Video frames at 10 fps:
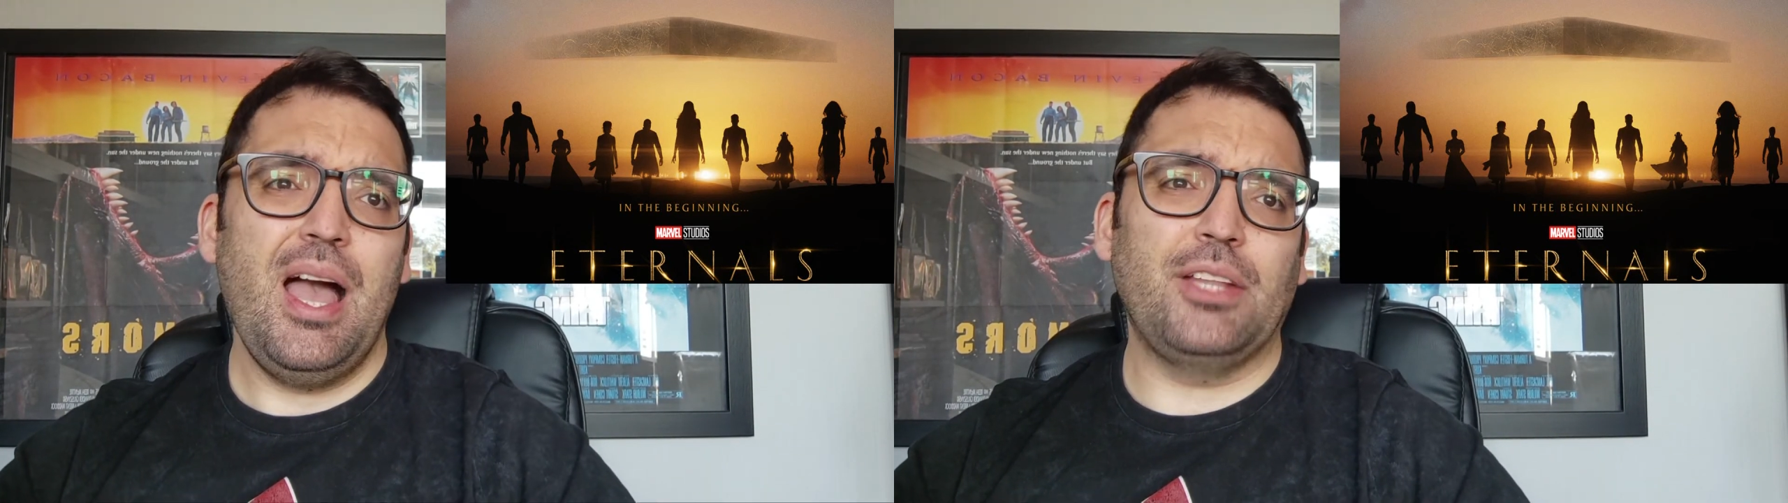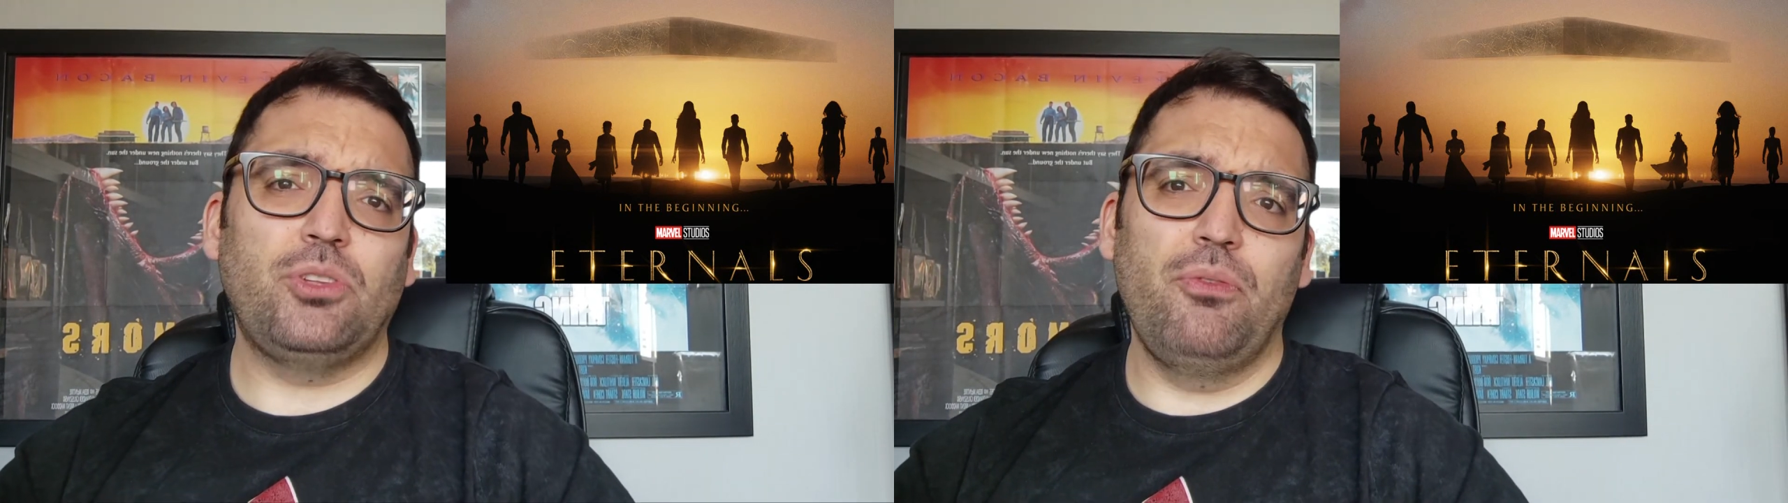
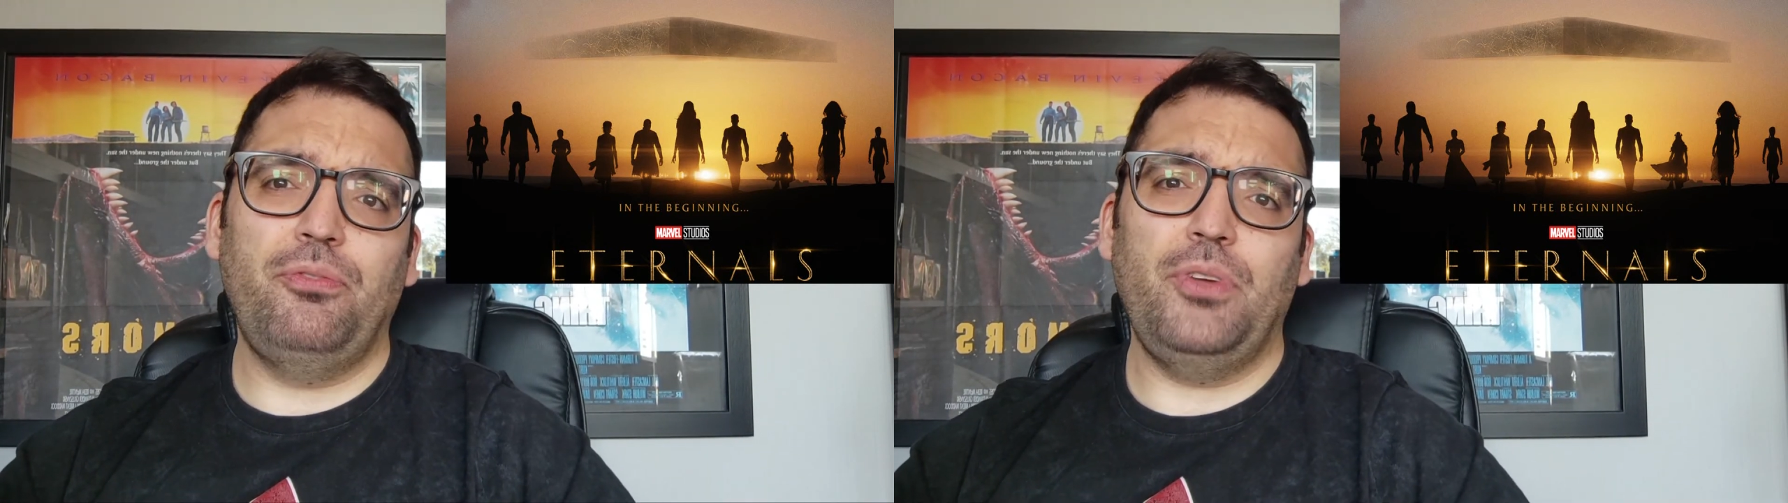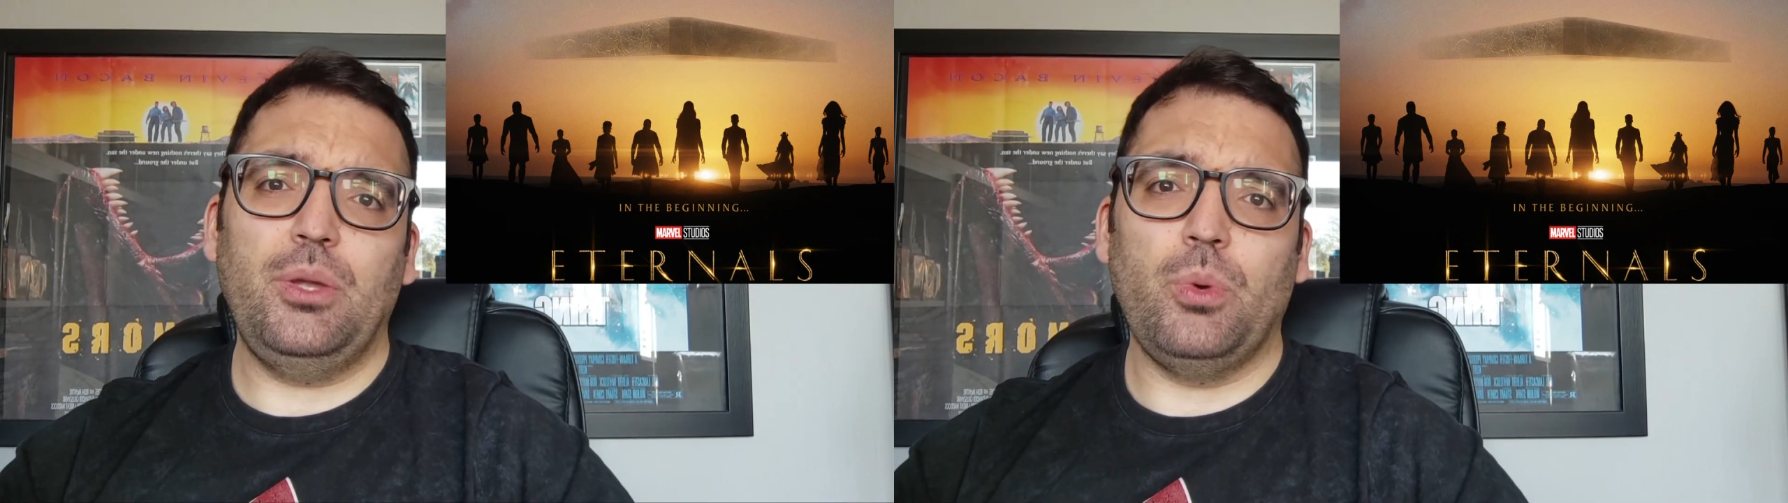I don't
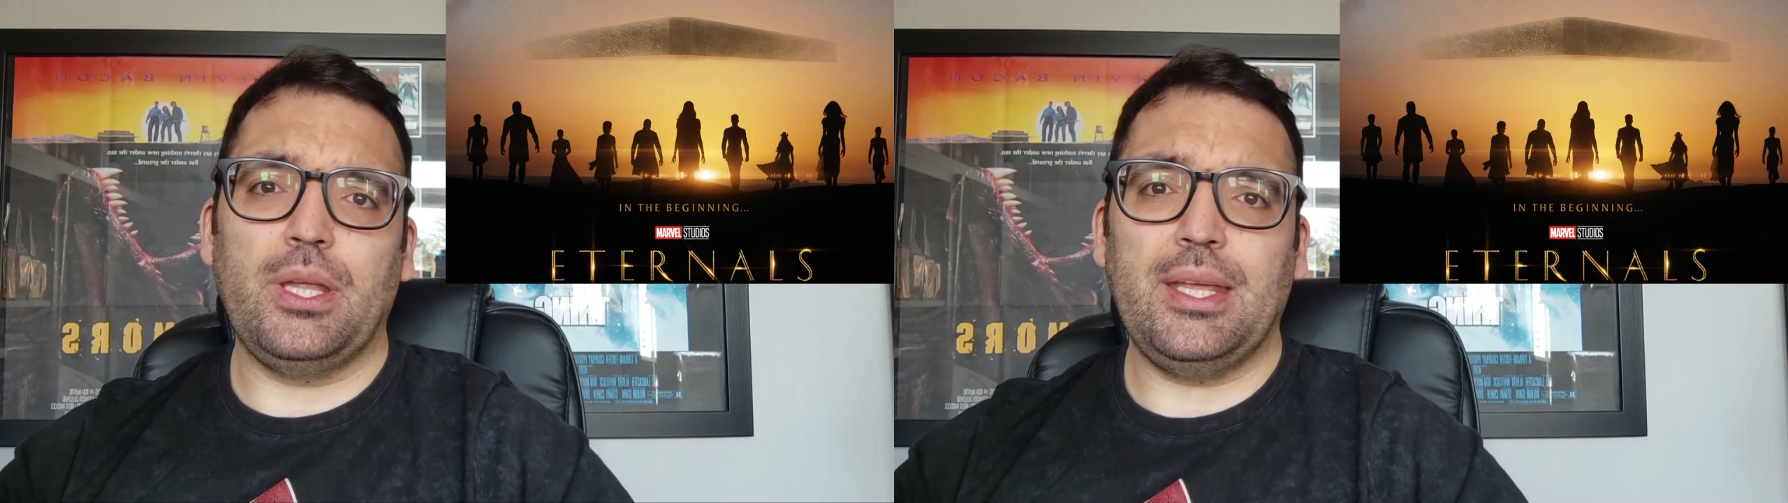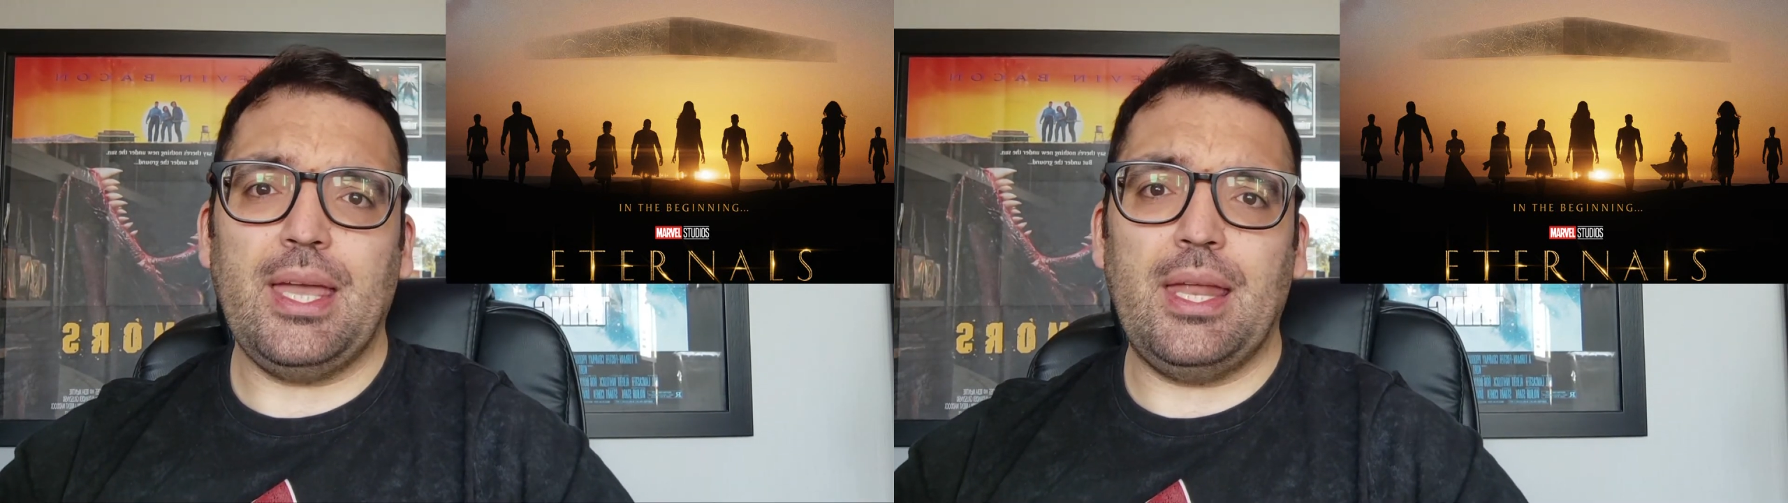think we're going
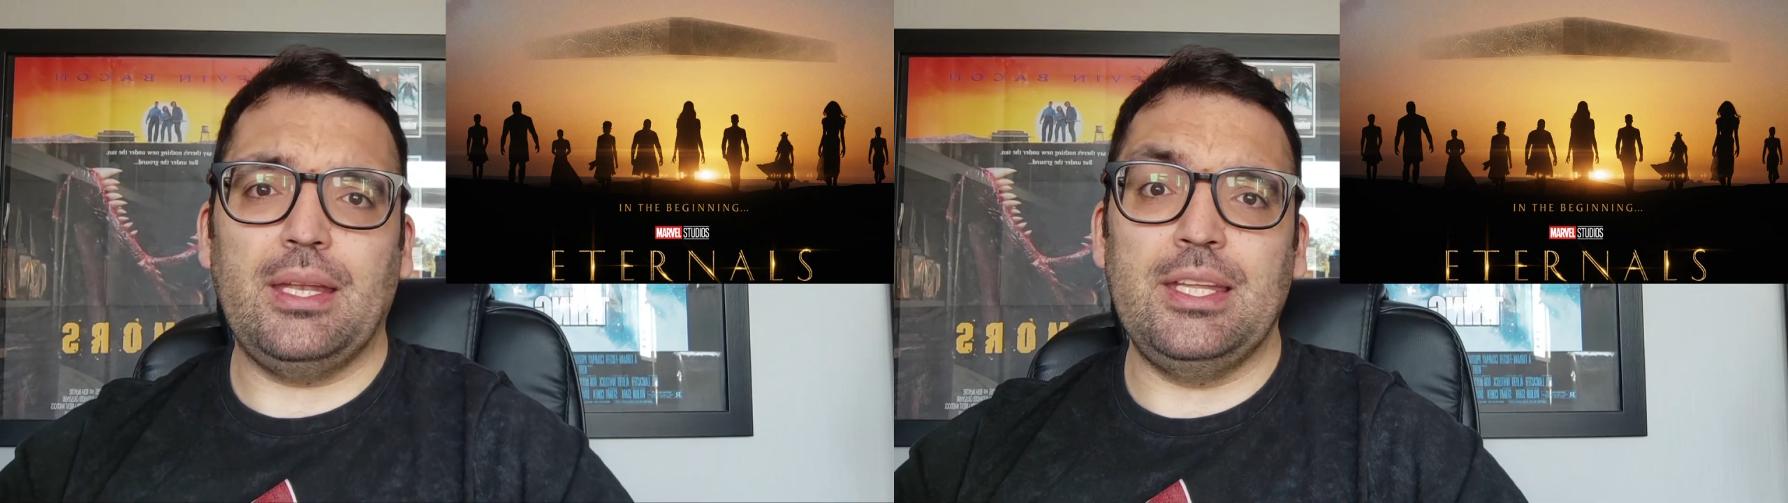to get